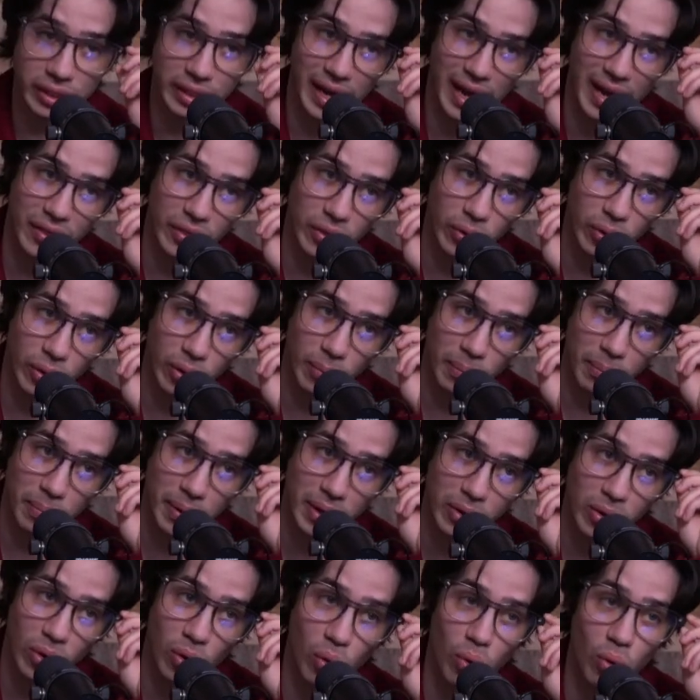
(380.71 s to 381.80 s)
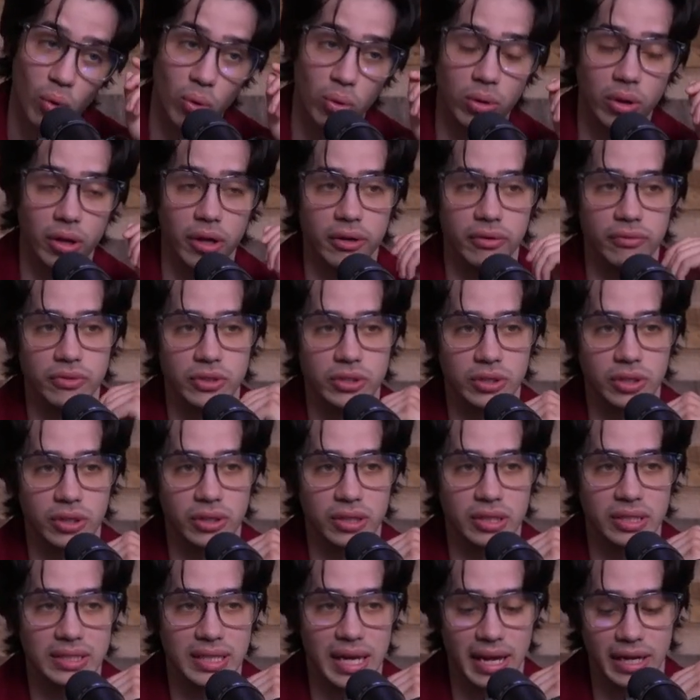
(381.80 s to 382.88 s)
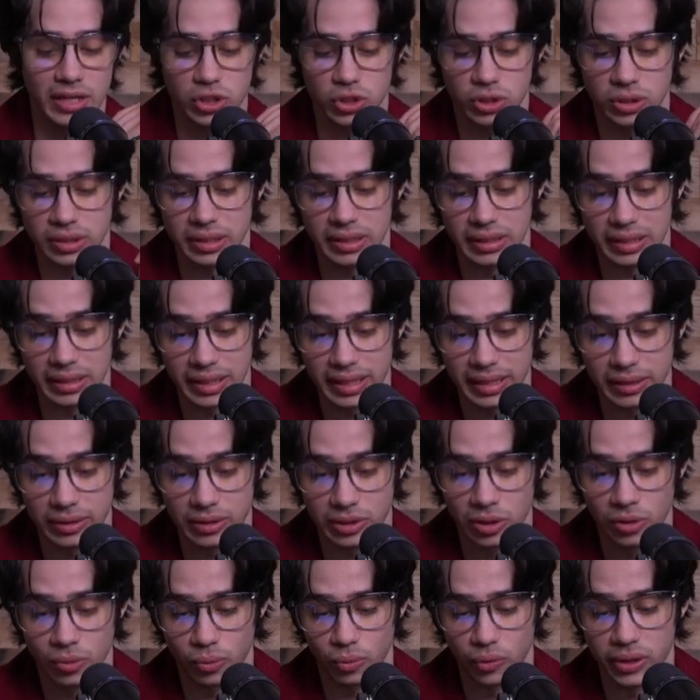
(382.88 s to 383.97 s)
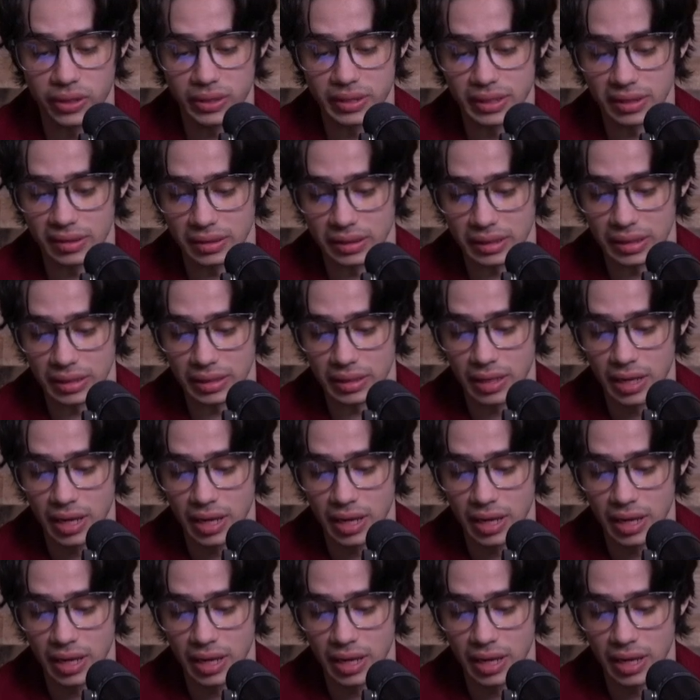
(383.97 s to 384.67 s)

And there have been a whole lot of studies actually linked recently